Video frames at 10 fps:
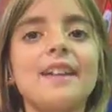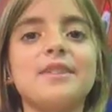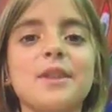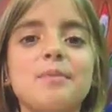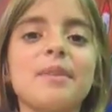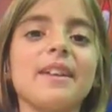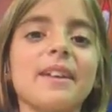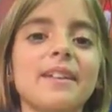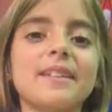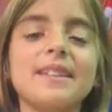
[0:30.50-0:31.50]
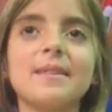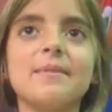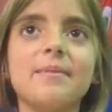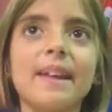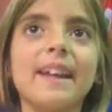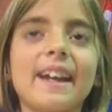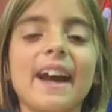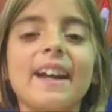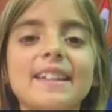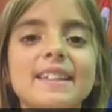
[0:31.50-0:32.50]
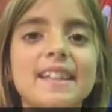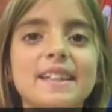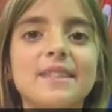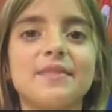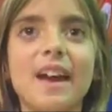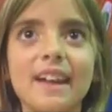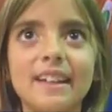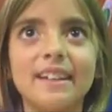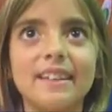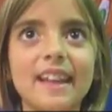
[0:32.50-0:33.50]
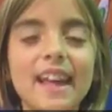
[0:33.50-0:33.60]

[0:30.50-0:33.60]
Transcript: Jupiter's because it's fun and